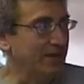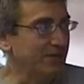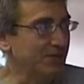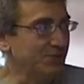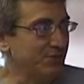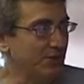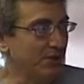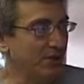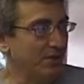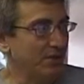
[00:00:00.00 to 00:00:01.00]
is
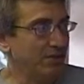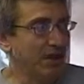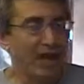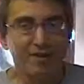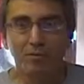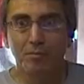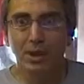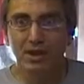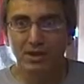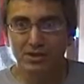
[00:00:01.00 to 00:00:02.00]
they have a
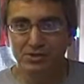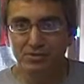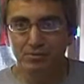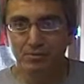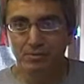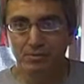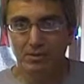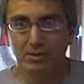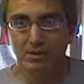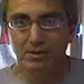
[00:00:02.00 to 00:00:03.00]
mechanism
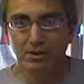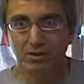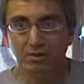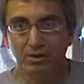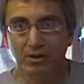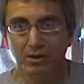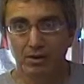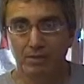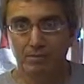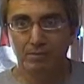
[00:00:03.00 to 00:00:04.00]
in their
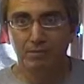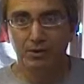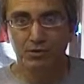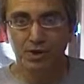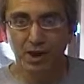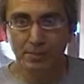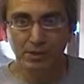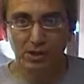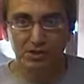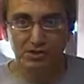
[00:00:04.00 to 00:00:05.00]
uh, their time
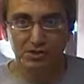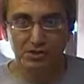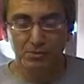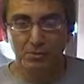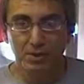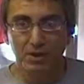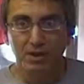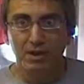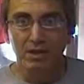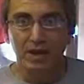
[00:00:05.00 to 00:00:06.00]
clock system
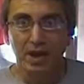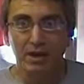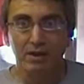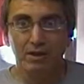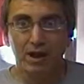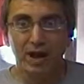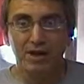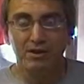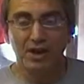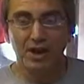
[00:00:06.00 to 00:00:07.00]
that
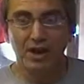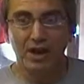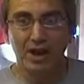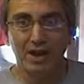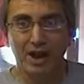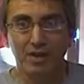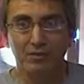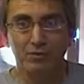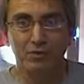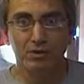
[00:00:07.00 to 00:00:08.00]
at, a, at
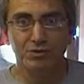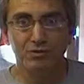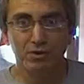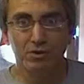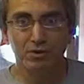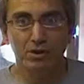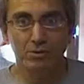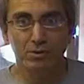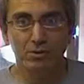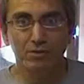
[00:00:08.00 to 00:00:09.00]
after a certain
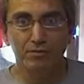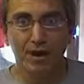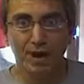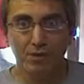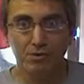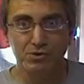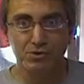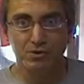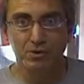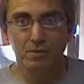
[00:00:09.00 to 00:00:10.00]
number of
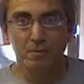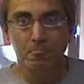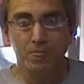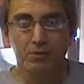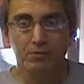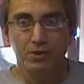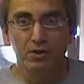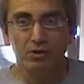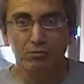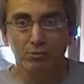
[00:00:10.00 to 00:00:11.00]
hours
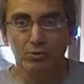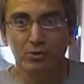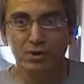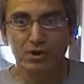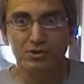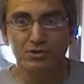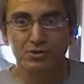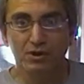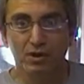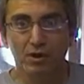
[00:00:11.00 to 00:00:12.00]
their
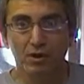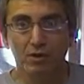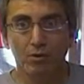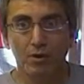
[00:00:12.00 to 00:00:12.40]
employees are